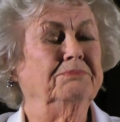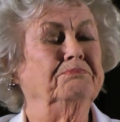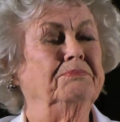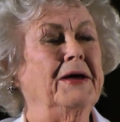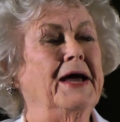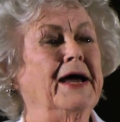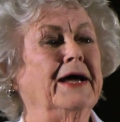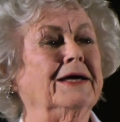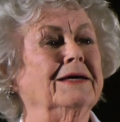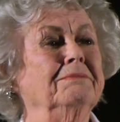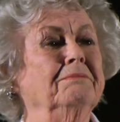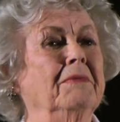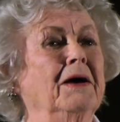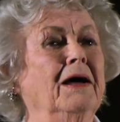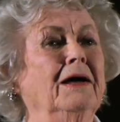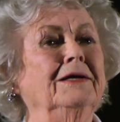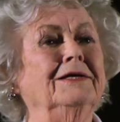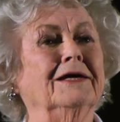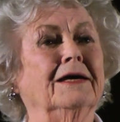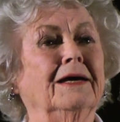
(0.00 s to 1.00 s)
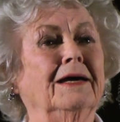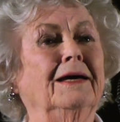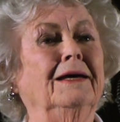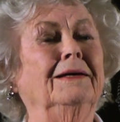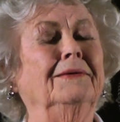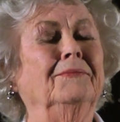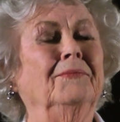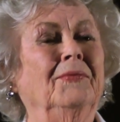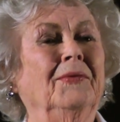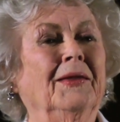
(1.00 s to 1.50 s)
back in my
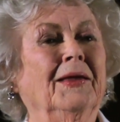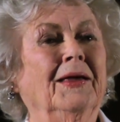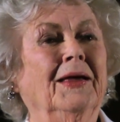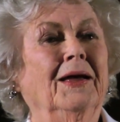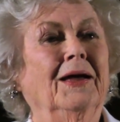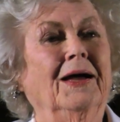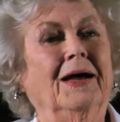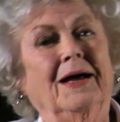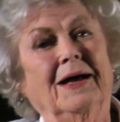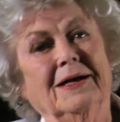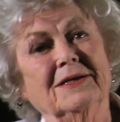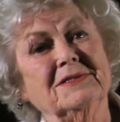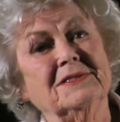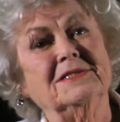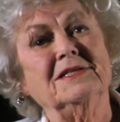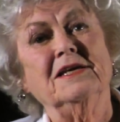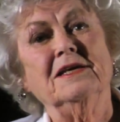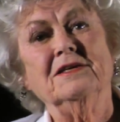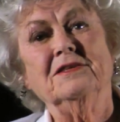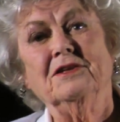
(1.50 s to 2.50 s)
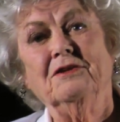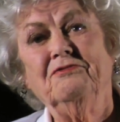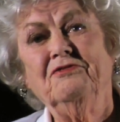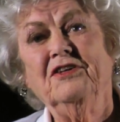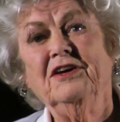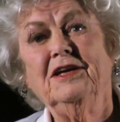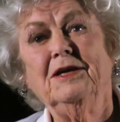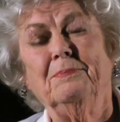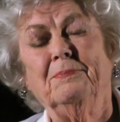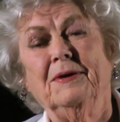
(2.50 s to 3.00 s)
day, I'll see you in the
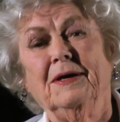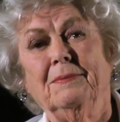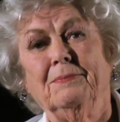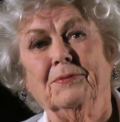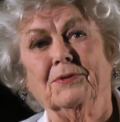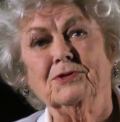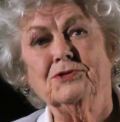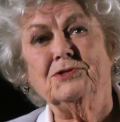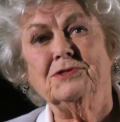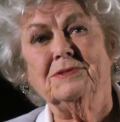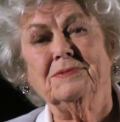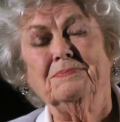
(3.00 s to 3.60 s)
funny papers.